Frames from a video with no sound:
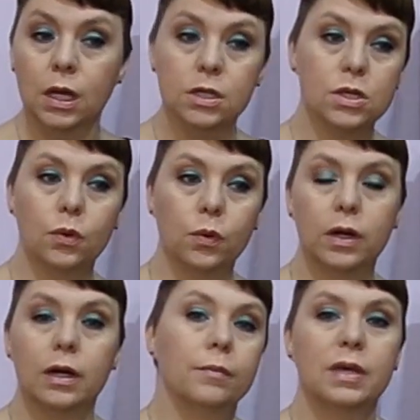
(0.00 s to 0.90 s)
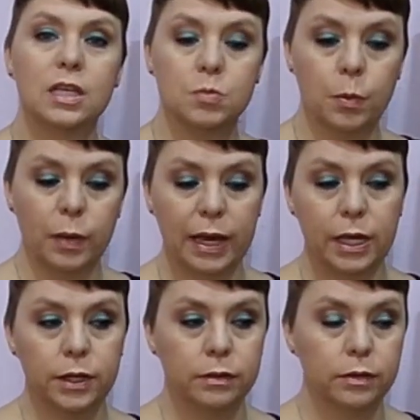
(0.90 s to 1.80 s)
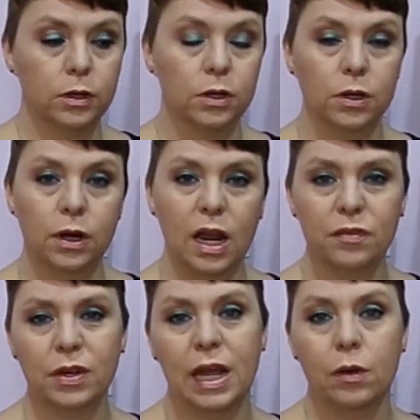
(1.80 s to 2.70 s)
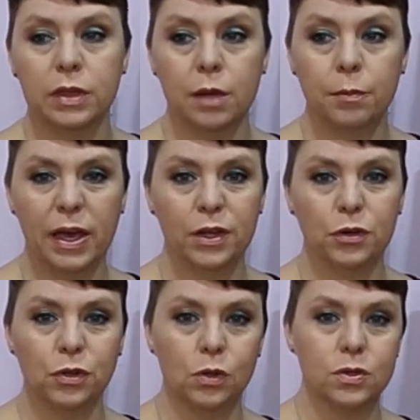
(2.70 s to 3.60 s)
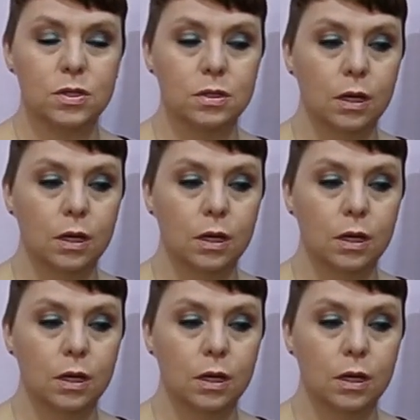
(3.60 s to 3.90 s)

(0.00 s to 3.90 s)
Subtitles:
So he's been buying, every now and then, buying her those